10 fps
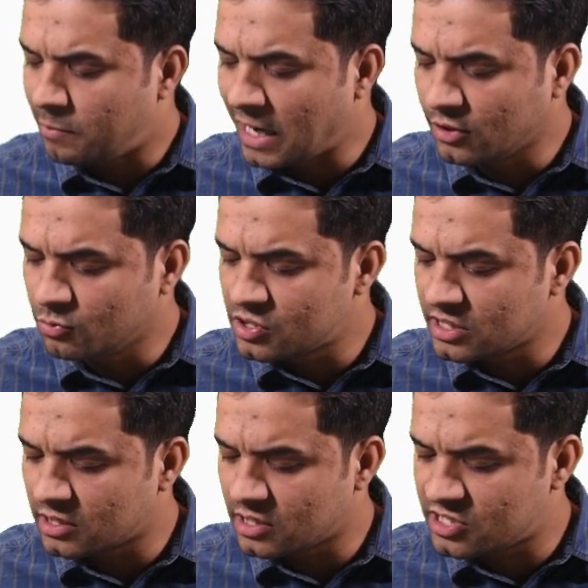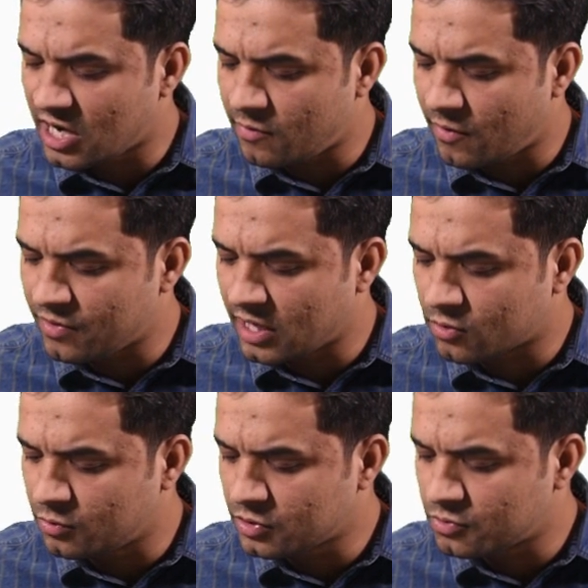by using the Java
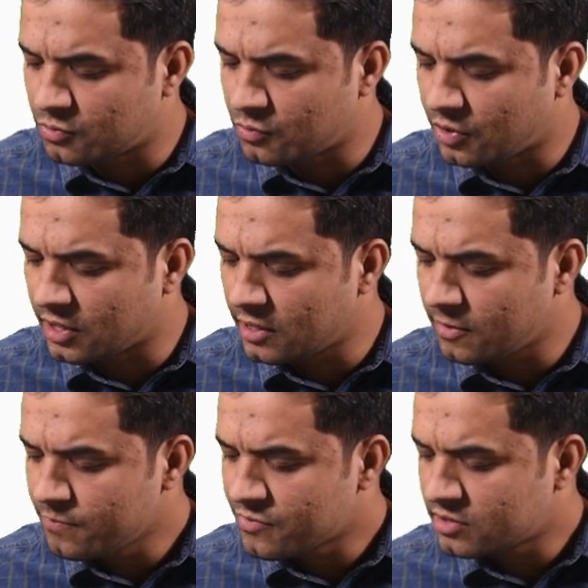we are going to do here.